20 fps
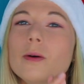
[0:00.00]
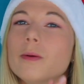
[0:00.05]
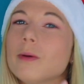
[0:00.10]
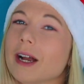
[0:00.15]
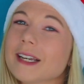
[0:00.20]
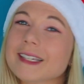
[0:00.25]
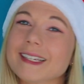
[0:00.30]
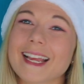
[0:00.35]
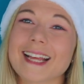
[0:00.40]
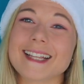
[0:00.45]

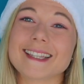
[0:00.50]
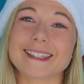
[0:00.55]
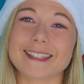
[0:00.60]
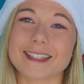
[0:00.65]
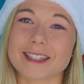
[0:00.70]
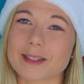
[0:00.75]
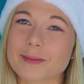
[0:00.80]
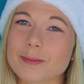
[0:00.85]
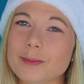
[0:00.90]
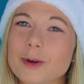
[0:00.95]
What gets
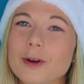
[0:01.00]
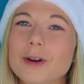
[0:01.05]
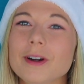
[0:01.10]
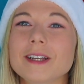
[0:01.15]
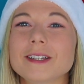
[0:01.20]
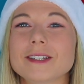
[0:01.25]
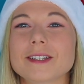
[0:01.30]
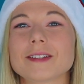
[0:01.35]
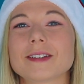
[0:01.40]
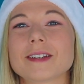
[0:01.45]
us more
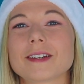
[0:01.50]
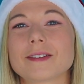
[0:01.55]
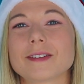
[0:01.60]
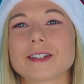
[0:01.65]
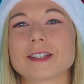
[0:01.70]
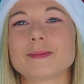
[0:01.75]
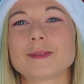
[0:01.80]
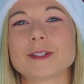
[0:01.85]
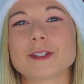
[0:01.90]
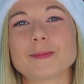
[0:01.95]
into the
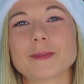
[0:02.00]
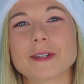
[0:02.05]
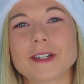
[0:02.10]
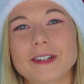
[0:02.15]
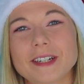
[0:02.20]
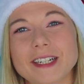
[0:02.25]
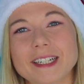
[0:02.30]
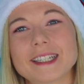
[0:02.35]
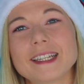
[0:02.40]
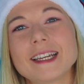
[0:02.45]
Christmas
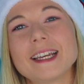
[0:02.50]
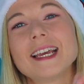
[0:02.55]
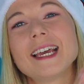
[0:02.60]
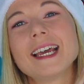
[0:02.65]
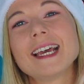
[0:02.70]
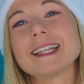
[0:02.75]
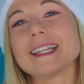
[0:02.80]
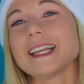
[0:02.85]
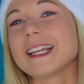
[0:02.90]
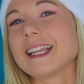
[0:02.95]
spirit
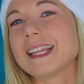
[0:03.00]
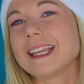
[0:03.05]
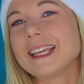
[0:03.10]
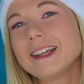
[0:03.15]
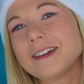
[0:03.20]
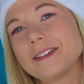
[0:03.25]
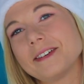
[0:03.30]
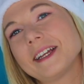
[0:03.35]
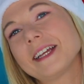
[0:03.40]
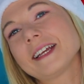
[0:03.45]
than
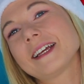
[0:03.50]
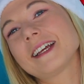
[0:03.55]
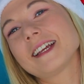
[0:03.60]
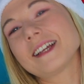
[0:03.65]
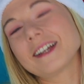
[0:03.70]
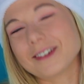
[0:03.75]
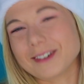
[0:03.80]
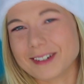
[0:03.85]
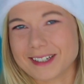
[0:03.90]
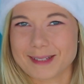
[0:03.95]
hearing
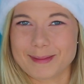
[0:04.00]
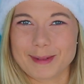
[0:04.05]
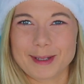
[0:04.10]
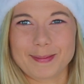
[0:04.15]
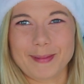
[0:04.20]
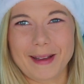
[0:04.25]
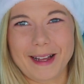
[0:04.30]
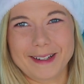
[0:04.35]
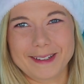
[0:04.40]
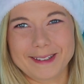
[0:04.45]
Christmas
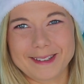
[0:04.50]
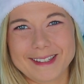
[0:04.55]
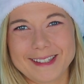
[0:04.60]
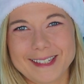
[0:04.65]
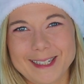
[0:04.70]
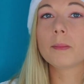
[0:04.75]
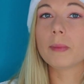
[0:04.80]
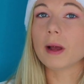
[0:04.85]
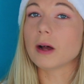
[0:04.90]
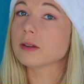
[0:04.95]

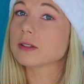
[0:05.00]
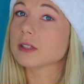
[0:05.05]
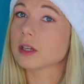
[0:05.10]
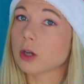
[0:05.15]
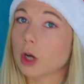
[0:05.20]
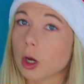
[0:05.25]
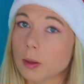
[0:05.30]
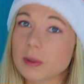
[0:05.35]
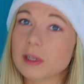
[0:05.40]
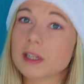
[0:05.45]
bells? Bells are
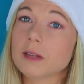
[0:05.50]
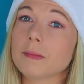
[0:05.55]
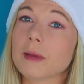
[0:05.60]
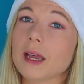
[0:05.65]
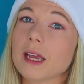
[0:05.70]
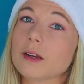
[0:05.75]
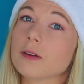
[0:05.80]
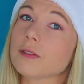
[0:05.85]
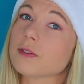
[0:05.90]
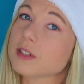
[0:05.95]
commonly
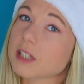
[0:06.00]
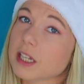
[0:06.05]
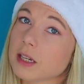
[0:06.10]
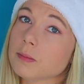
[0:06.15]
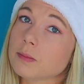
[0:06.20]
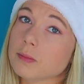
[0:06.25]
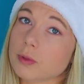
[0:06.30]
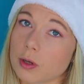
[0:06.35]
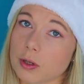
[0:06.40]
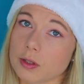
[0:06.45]
made of
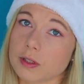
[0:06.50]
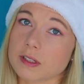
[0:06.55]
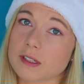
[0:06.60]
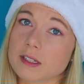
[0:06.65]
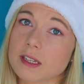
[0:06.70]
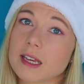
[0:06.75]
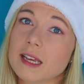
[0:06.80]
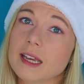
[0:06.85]
tin bronze,